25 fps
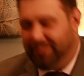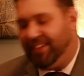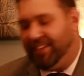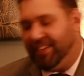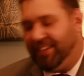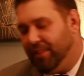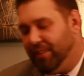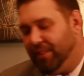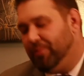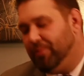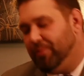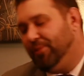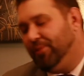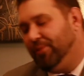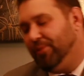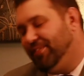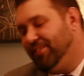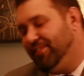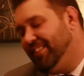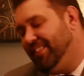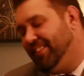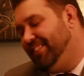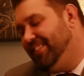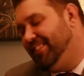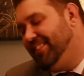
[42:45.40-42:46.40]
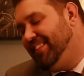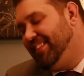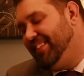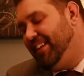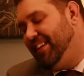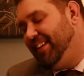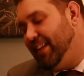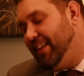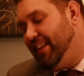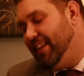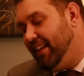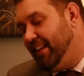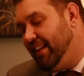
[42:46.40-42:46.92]
to get your broker's license. I,
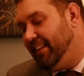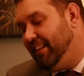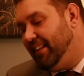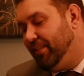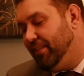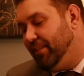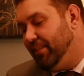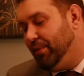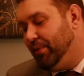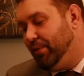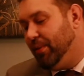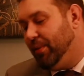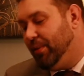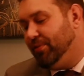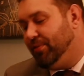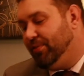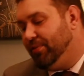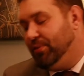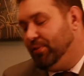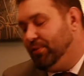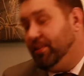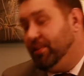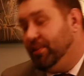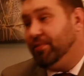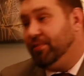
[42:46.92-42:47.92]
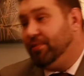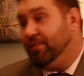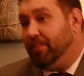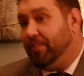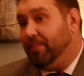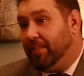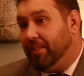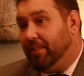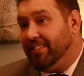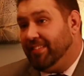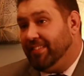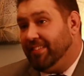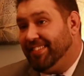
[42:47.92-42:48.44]
and I think it requires two years in the
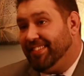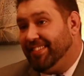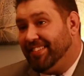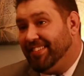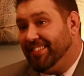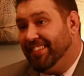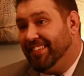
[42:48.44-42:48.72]
business.